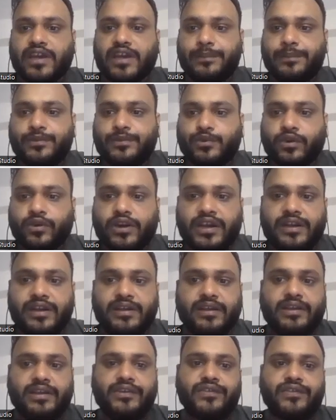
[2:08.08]
web
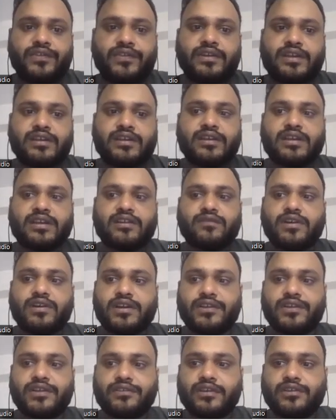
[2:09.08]
socket connection error and
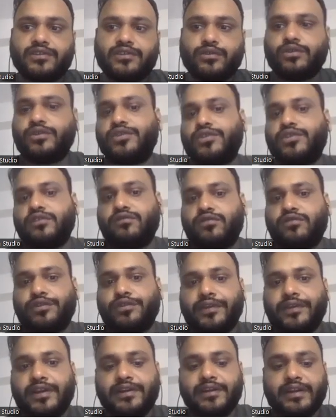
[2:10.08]
what is the solution
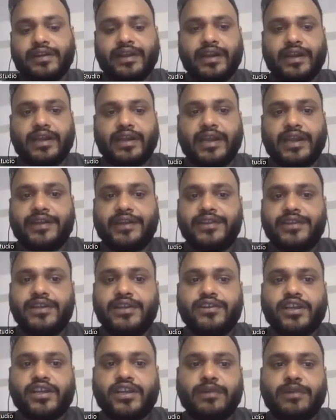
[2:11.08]
for that? And at
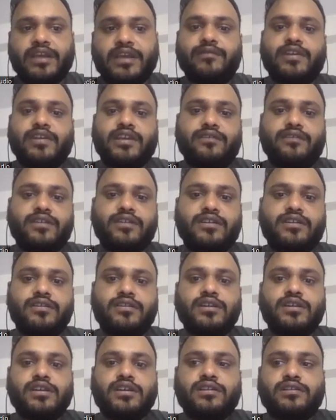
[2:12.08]
that time I have given